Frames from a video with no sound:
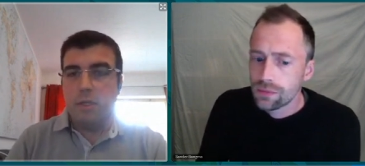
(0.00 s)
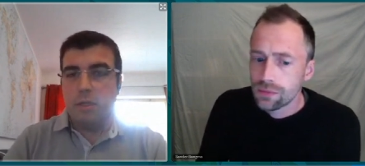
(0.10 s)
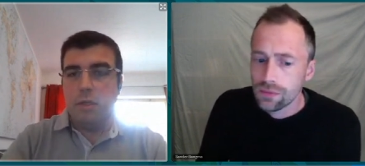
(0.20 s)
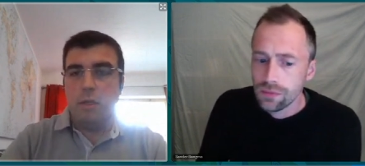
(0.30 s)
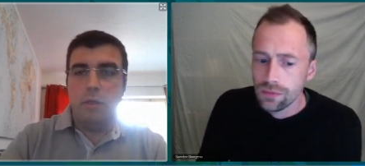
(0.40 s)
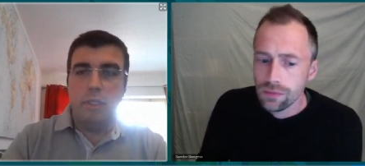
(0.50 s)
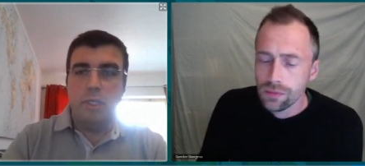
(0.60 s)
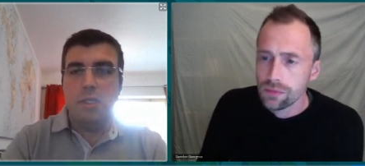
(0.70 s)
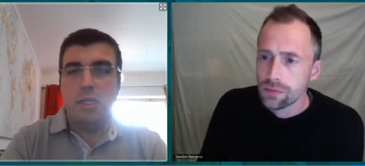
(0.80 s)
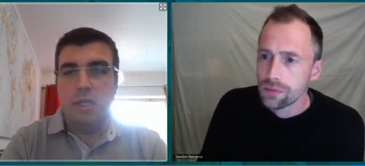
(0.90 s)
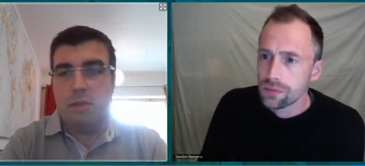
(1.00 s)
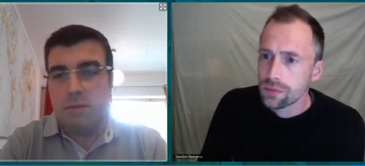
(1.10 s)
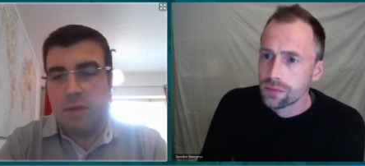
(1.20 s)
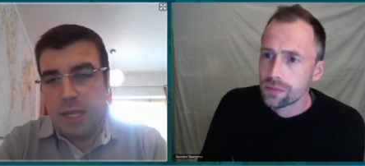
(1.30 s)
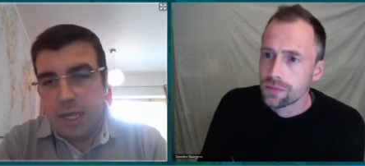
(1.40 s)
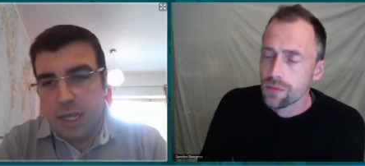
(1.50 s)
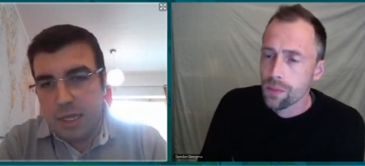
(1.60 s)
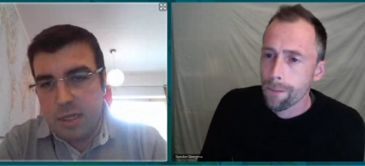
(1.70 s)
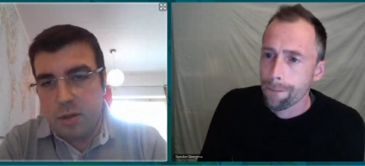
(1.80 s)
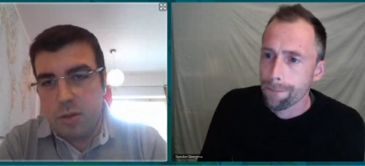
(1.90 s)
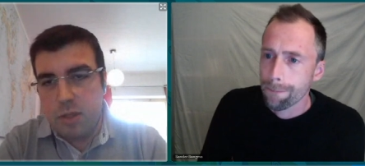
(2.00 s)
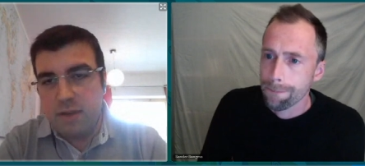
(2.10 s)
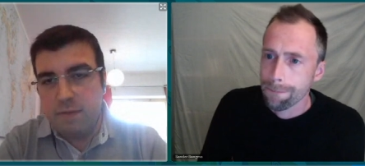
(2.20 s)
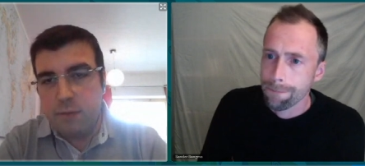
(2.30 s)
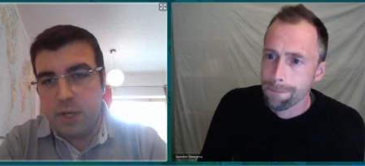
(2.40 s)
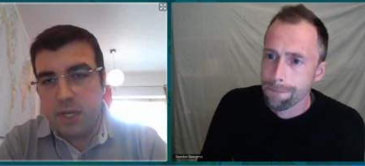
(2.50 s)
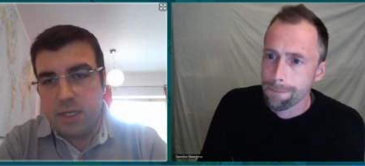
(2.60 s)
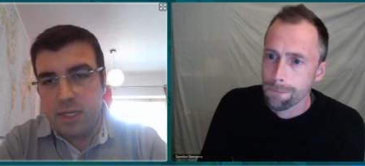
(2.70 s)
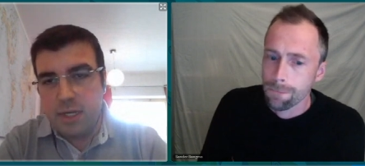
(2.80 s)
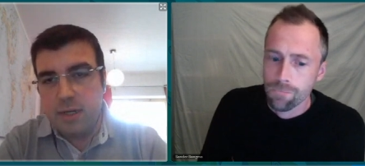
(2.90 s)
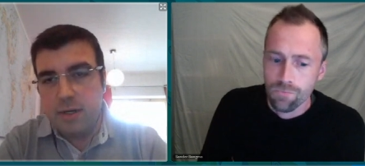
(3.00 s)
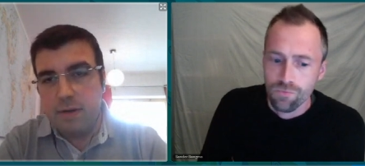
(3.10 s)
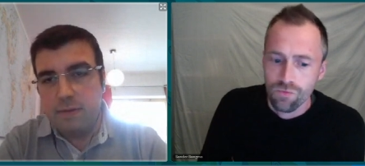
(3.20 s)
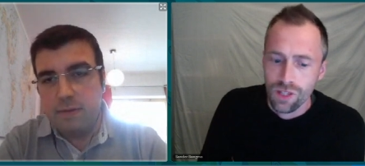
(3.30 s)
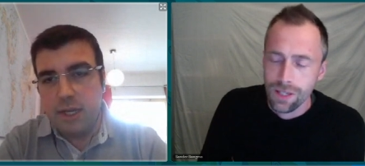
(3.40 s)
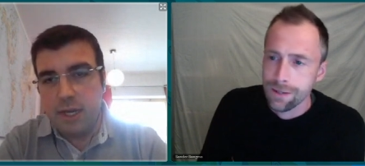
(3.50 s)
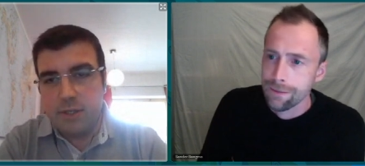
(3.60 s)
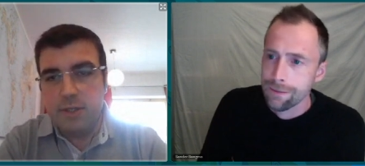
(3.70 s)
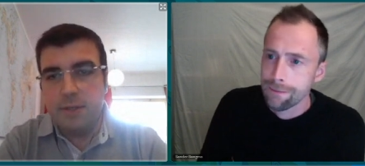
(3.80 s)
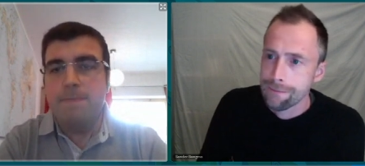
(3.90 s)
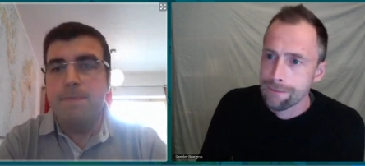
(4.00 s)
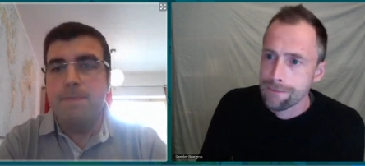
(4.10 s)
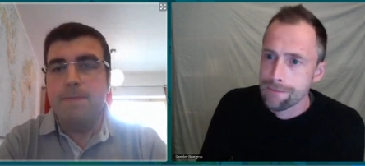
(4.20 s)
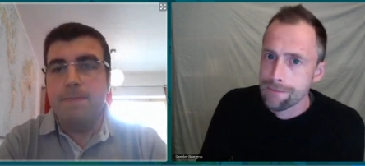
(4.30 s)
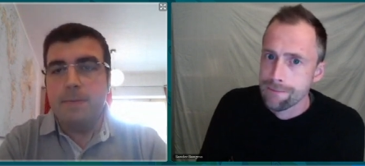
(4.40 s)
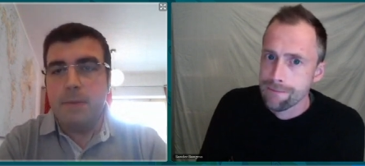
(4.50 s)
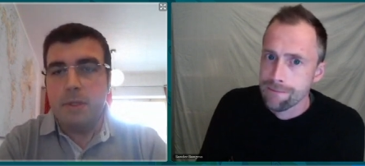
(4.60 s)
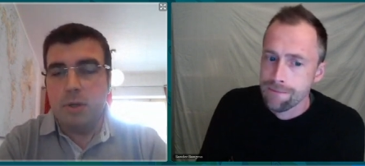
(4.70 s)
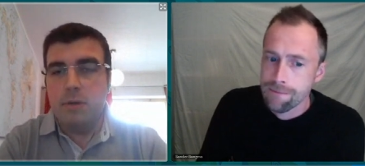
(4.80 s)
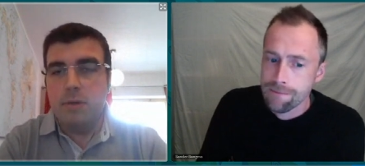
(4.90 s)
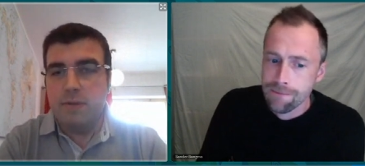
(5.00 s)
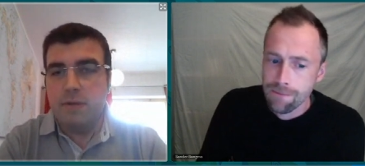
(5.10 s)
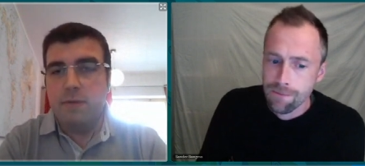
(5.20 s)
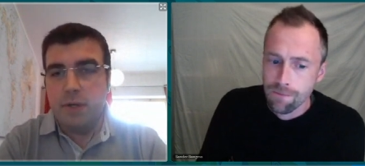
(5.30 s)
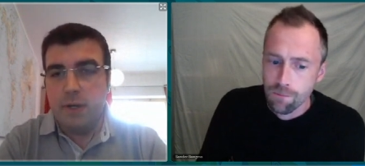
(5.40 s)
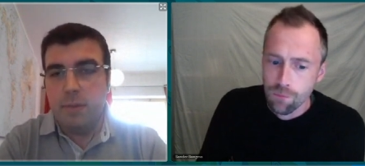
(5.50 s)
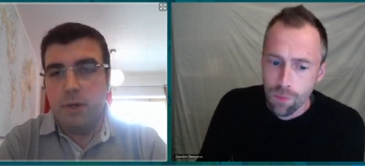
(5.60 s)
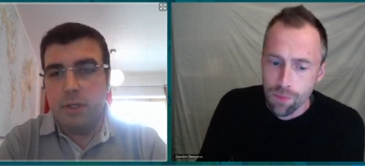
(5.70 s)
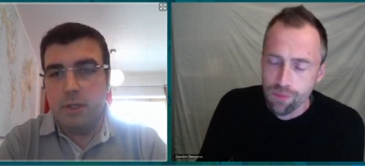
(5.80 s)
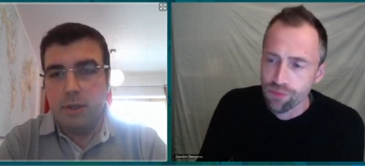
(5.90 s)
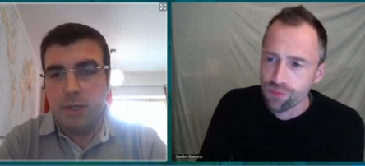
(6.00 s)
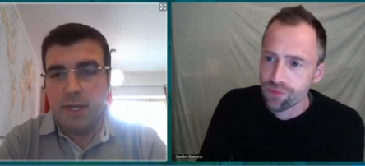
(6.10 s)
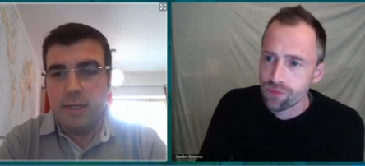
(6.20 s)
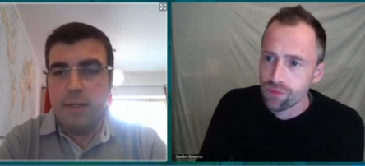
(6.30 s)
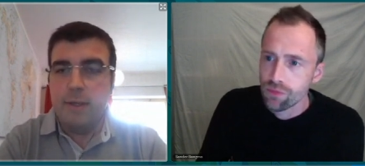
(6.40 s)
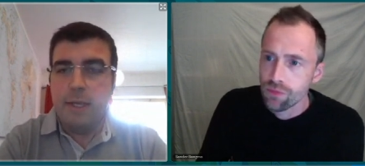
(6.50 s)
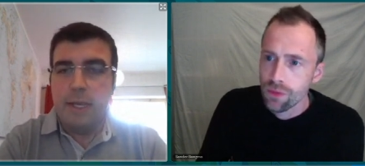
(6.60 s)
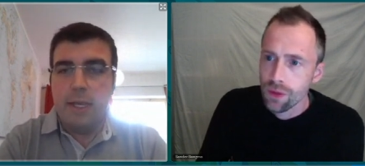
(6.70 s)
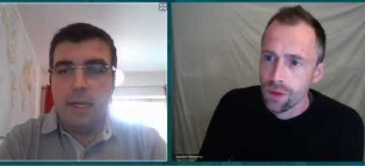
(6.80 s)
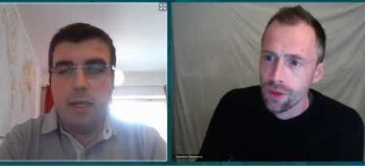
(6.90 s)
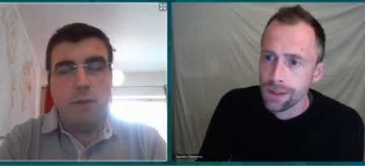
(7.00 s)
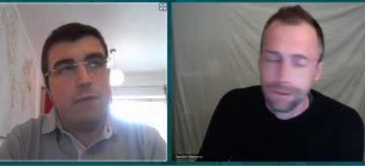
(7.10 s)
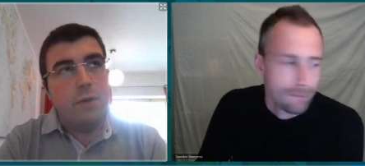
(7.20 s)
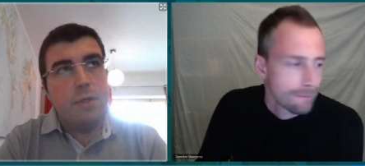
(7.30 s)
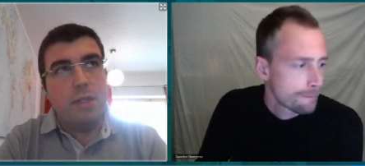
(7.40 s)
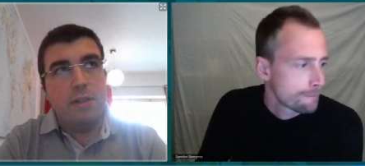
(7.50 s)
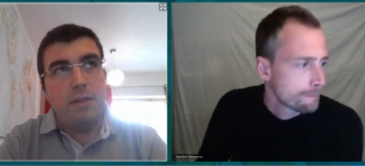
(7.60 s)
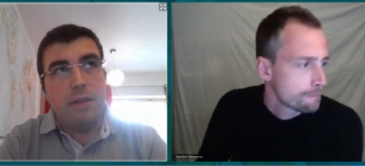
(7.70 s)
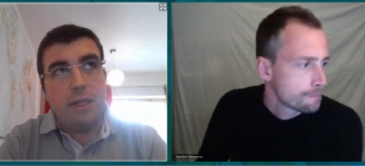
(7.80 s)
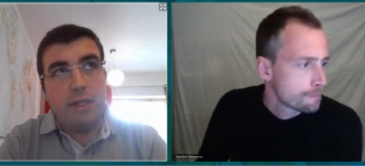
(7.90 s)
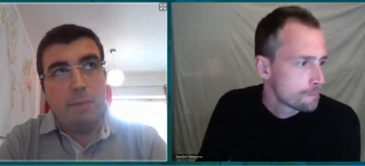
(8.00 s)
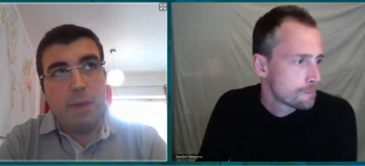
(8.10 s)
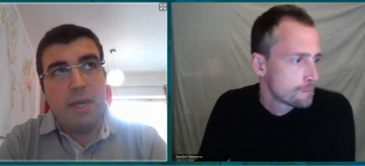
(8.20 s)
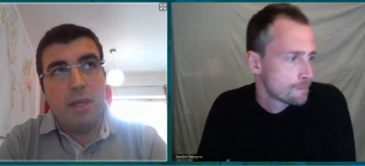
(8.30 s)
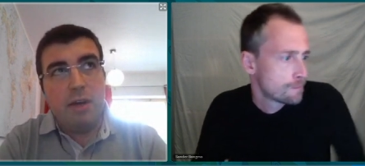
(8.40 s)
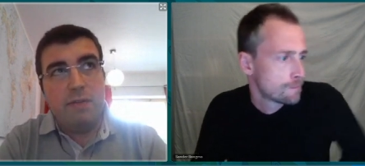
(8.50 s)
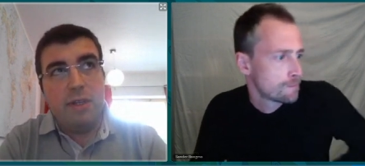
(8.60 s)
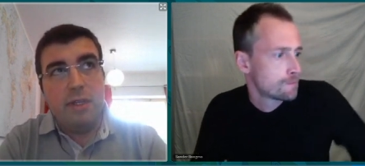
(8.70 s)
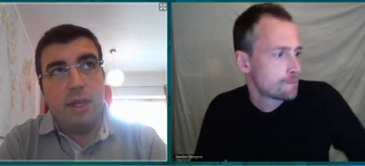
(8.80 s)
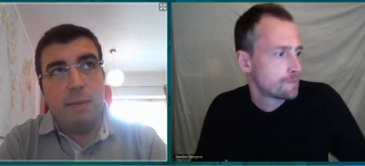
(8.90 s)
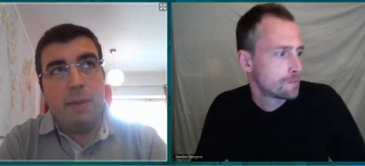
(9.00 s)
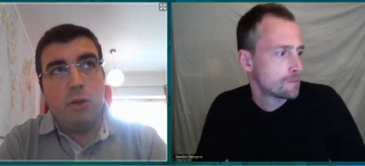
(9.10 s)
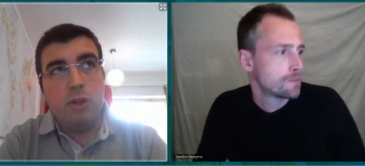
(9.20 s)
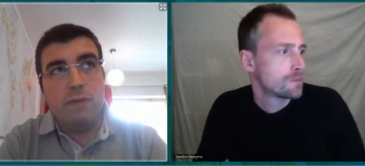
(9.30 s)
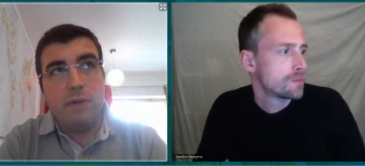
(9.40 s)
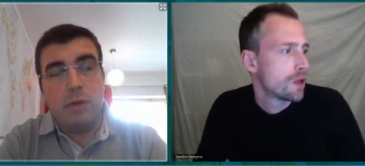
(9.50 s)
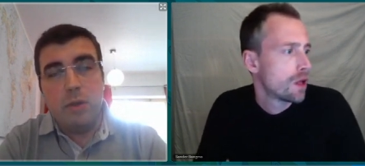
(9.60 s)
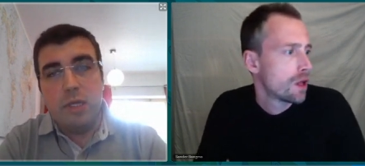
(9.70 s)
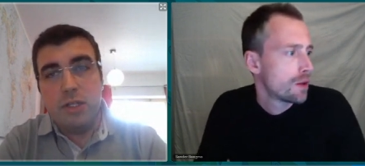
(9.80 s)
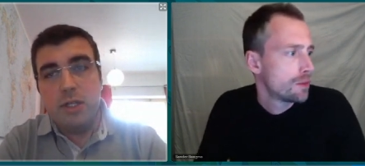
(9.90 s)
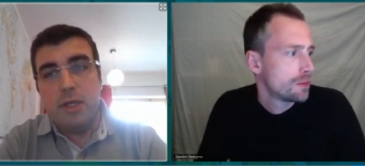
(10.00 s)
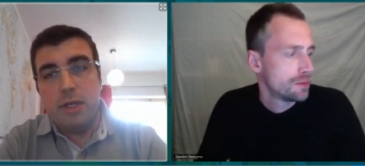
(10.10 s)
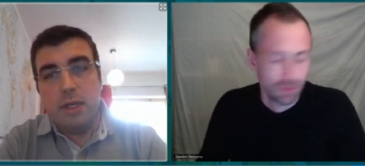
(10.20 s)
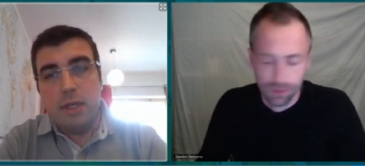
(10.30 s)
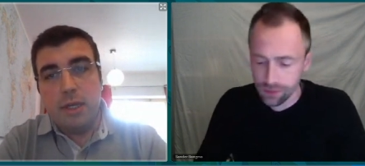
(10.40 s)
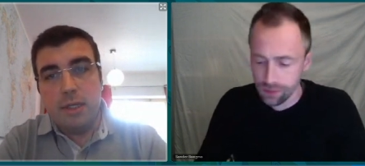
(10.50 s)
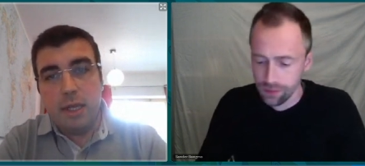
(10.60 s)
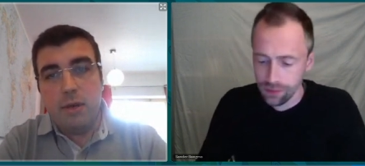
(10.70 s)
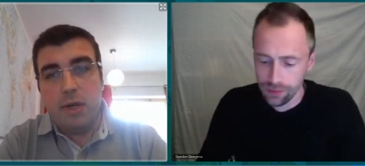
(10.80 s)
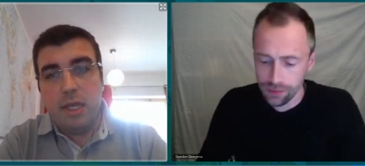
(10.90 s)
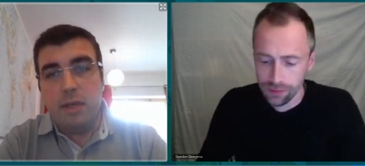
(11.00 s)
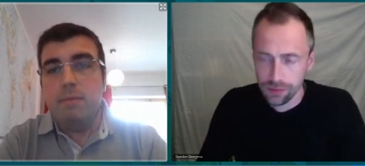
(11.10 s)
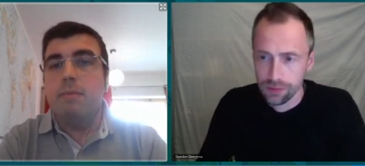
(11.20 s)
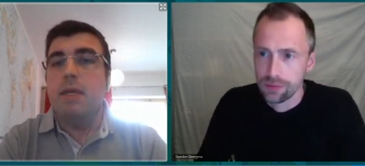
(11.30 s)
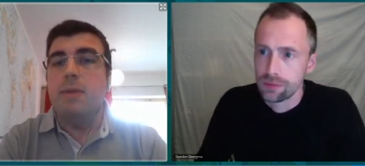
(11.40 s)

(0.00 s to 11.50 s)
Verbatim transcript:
Speaker 1: because all this is is using the free tier of the Azure. So even for the bot, all that. Of course, that depending of the, the amount of usage, then you need